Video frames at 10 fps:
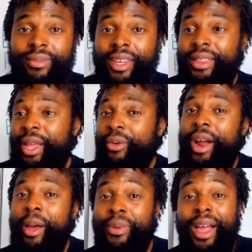They were
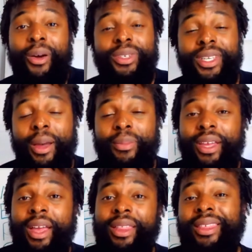happy. I was happy.
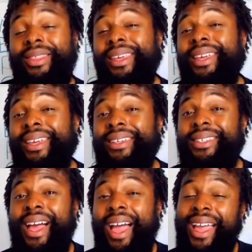The thing is,
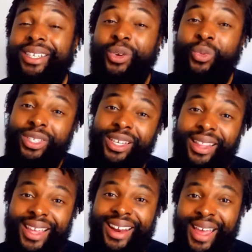I actually was not
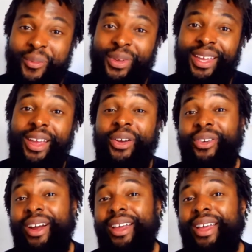that happy,
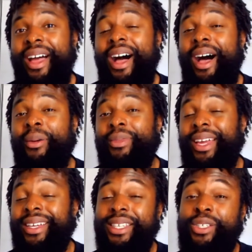right? Like I
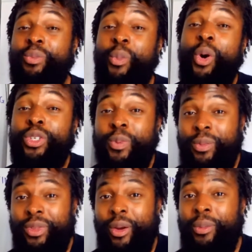said, to most
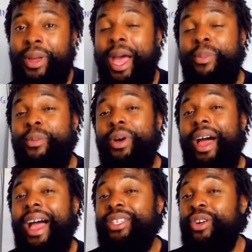people, they would be happy, but
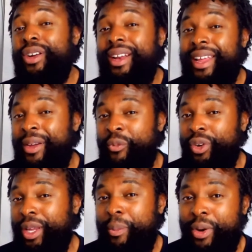I started to get
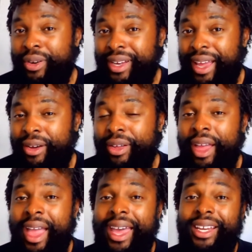really burned out.
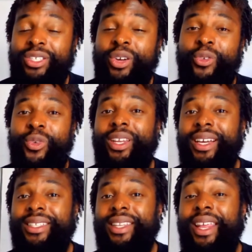And I started
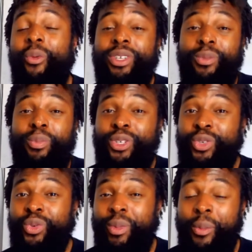realizing that I wasn't
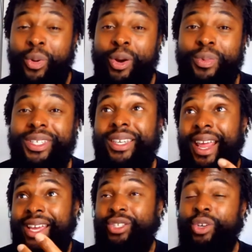pursuing my purpose and
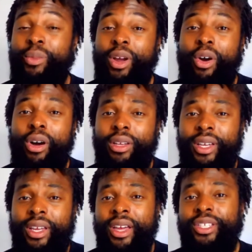answering my calling.
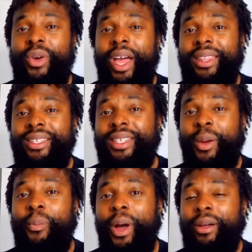So I had this thing
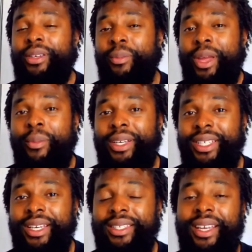pounding me in my
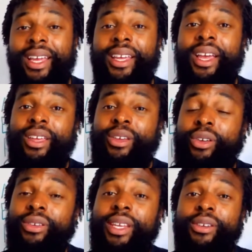chest saying, you
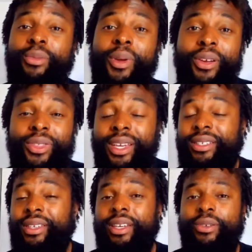need to do bigger things.
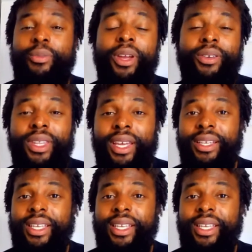You need to do bigger things.